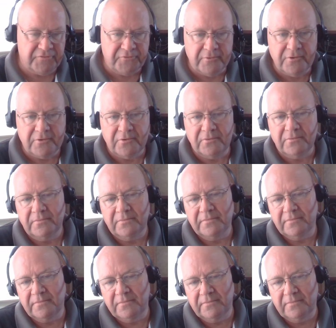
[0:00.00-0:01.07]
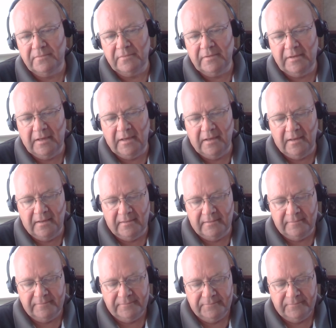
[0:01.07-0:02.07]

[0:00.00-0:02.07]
through uh,